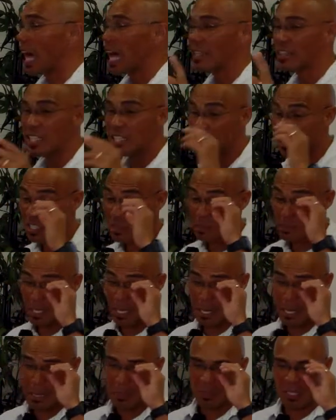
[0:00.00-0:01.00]
I think
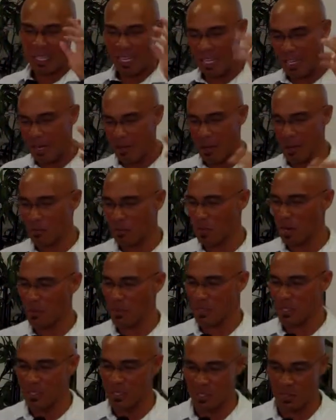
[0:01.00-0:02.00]
sometimes, and I'm
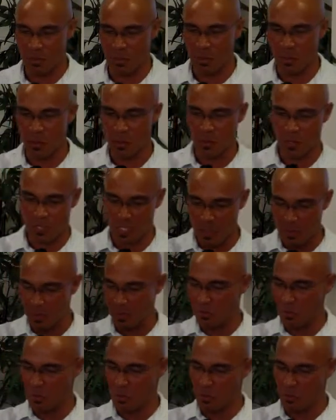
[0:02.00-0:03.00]
probably in this boat with
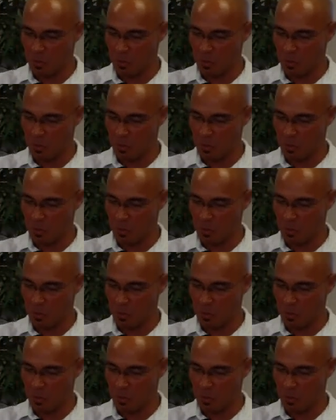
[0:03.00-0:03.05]
some of